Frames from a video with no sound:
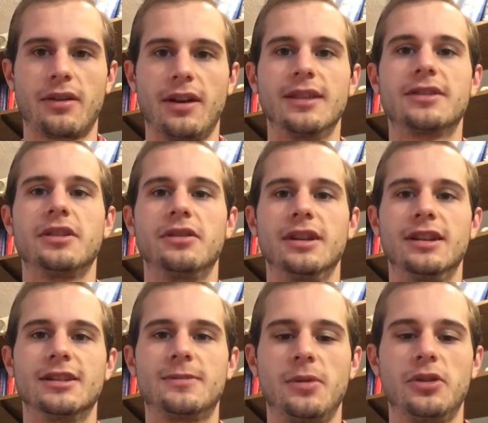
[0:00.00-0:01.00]
right? So
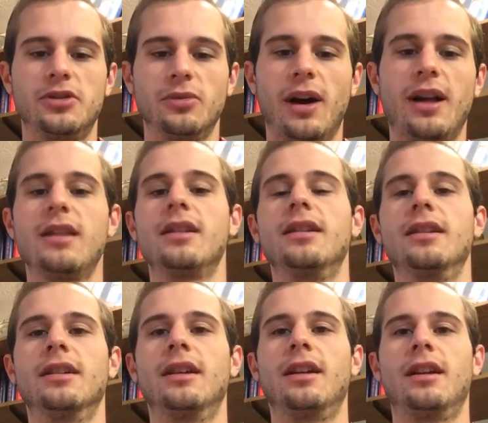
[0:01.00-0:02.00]
in
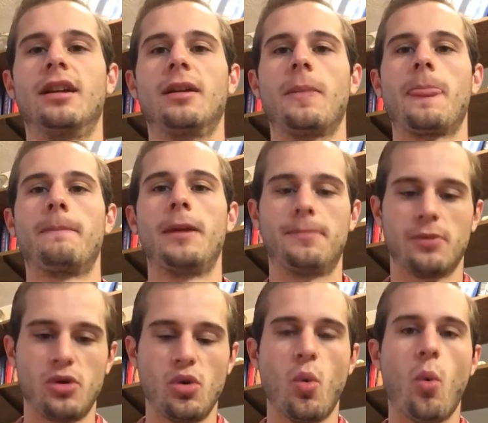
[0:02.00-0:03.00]
spirituality, people
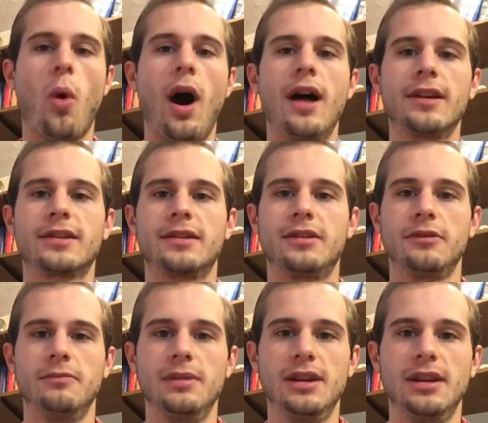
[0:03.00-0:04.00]
who want to
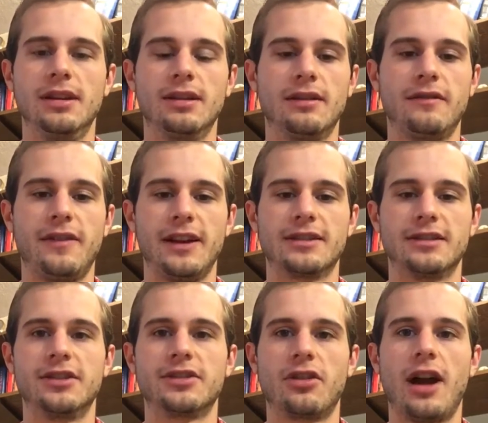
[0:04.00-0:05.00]
be
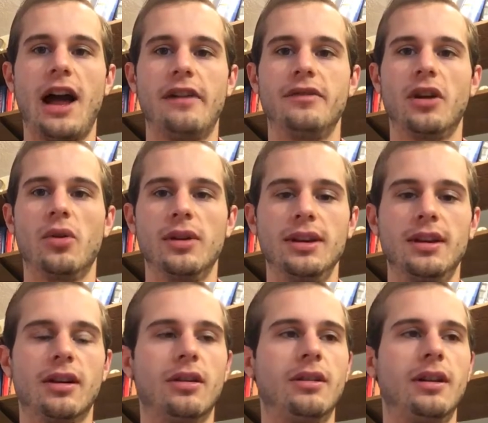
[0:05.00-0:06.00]
faceless or have no
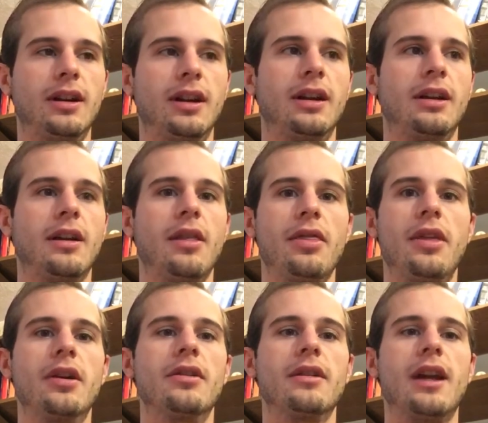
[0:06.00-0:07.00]
ego,
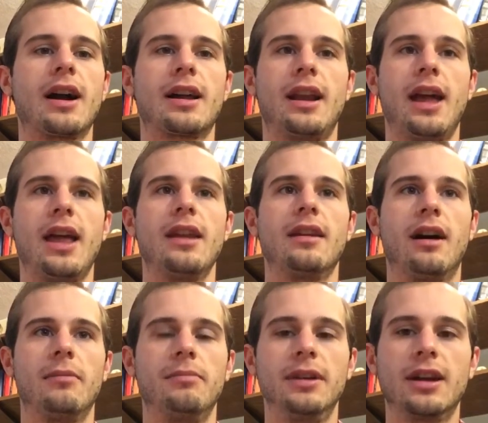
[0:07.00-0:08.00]
they're not going to end
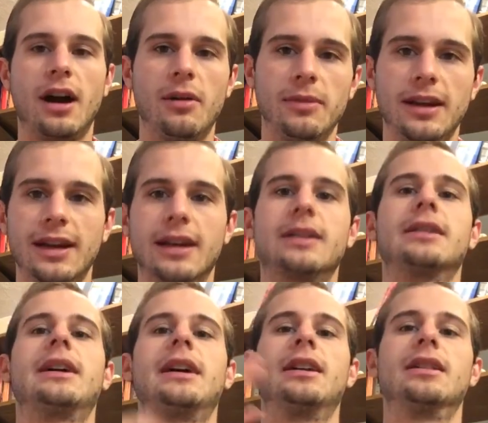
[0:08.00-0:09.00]
up becoming
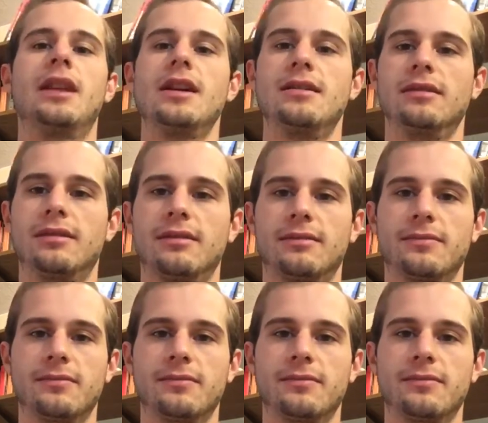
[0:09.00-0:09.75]
enlightened